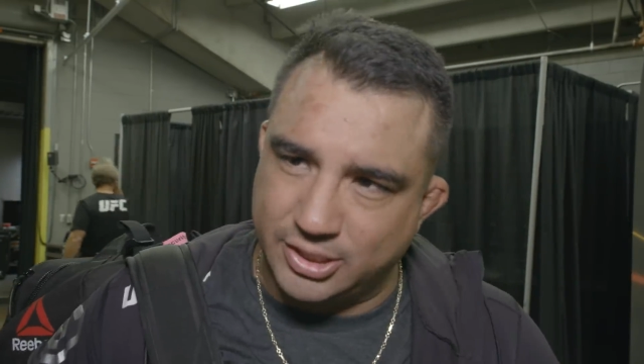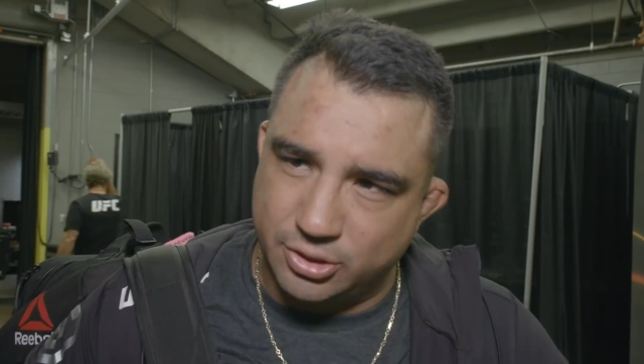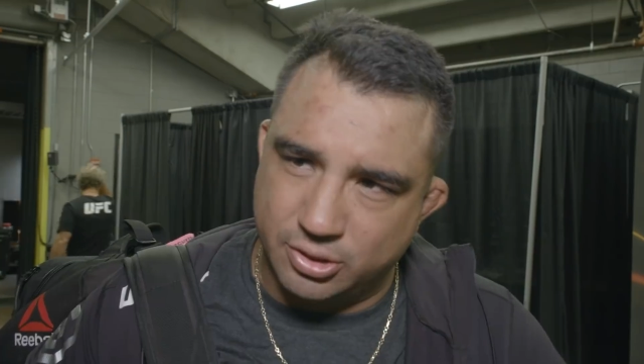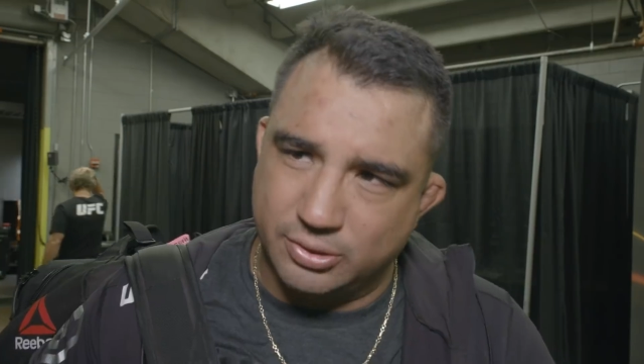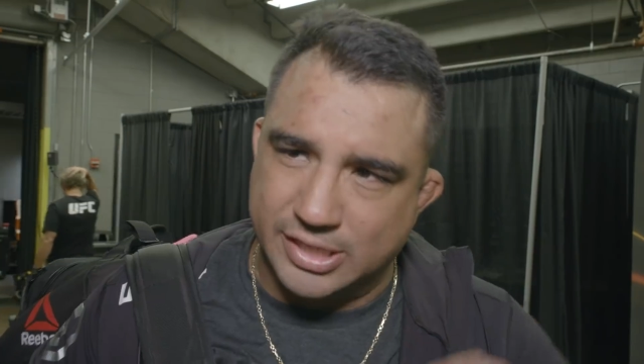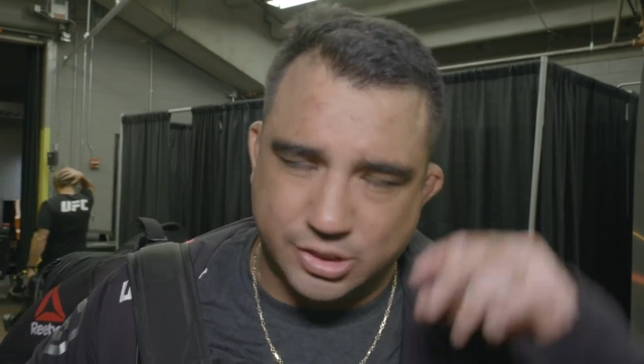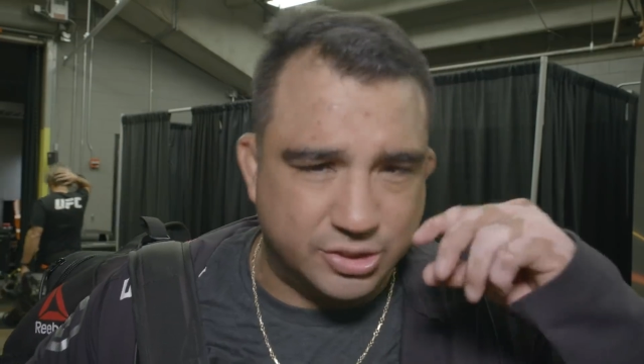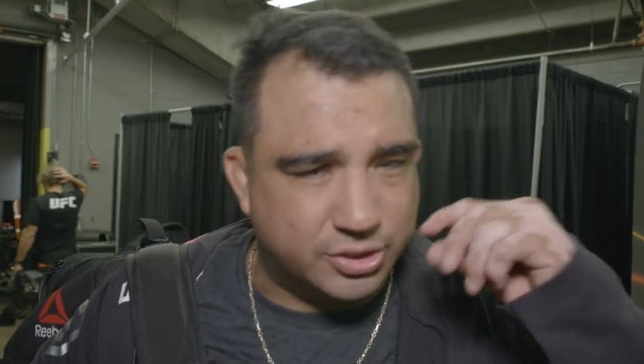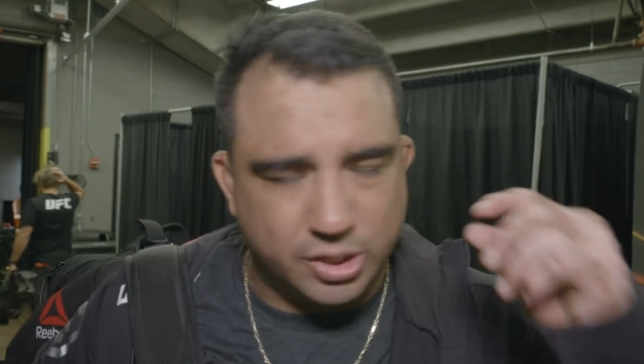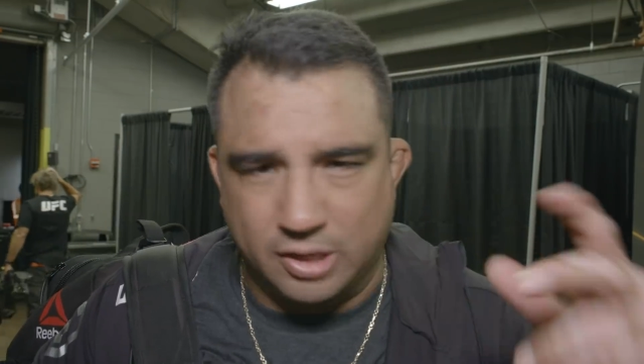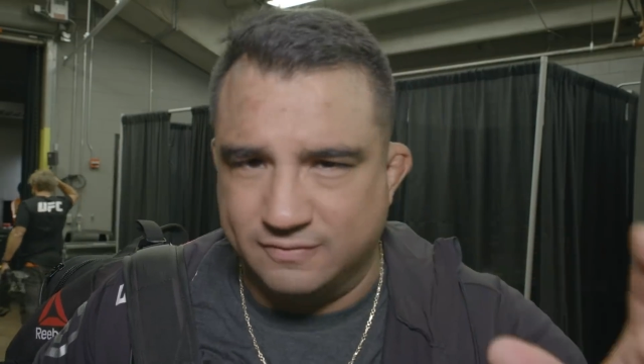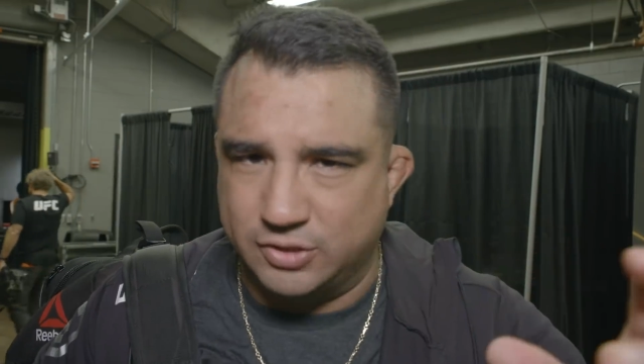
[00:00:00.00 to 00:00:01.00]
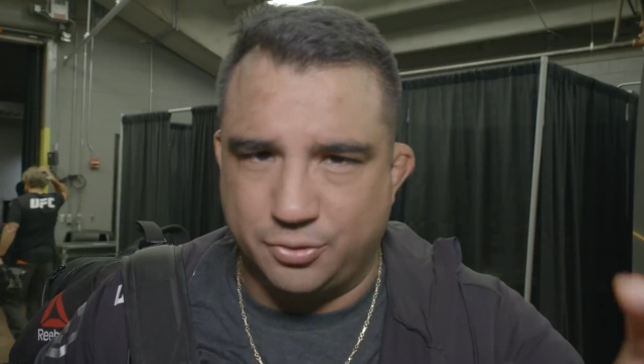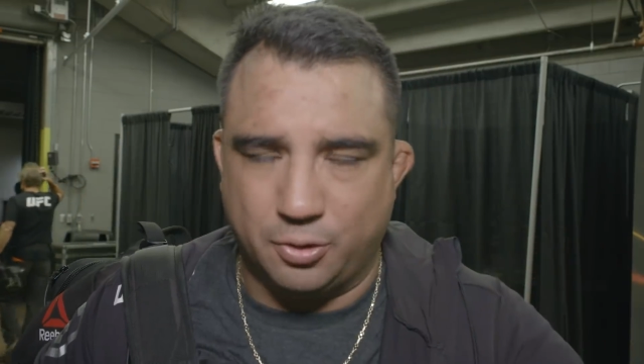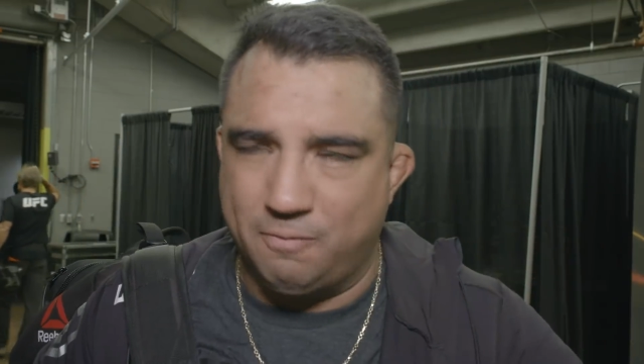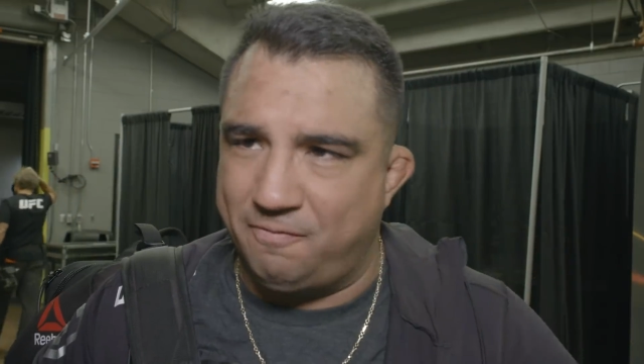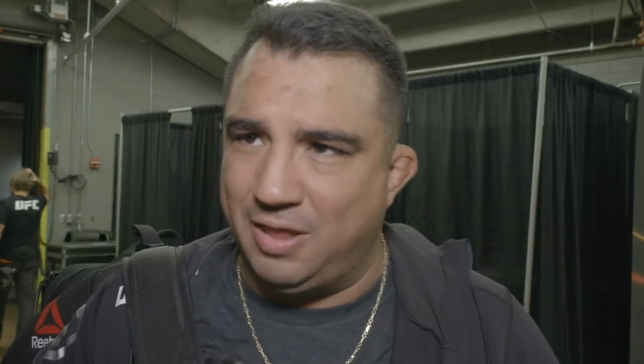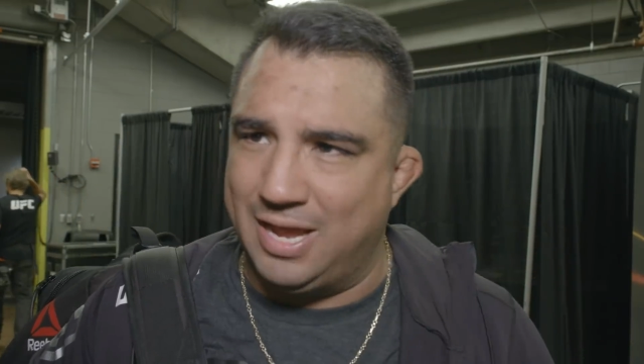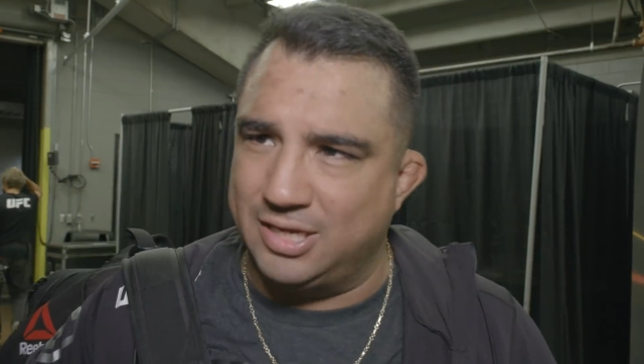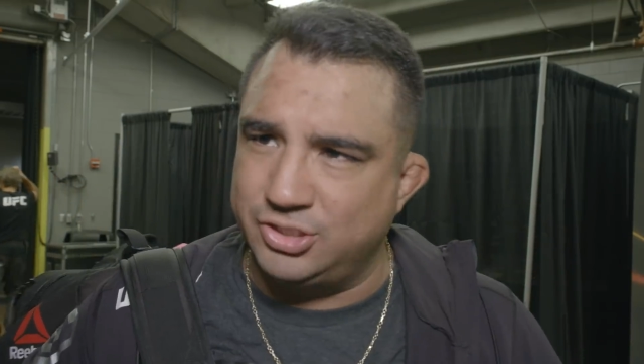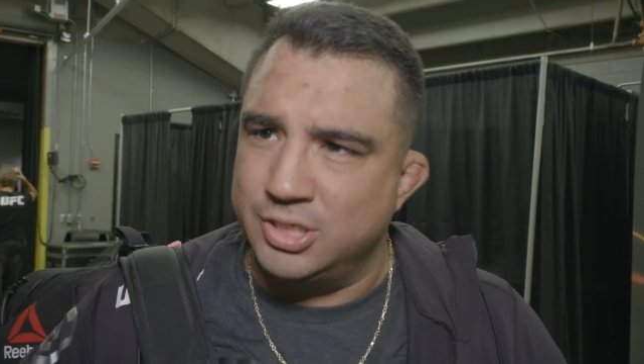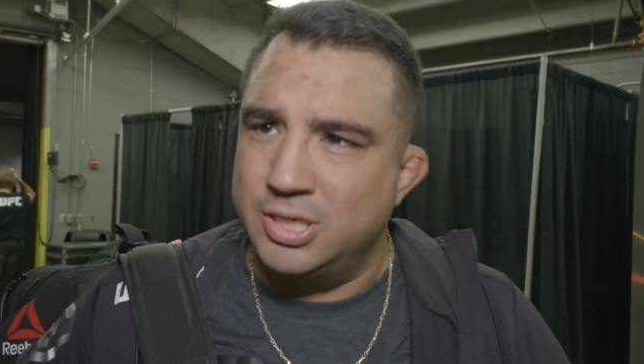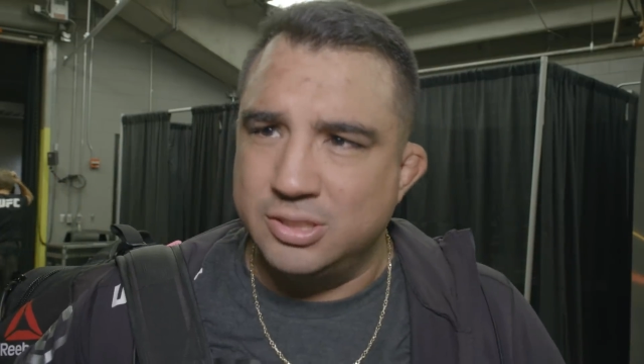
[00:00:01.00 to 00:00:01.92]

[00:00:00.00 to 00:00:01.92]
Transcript: You know, he just loves to throw flash.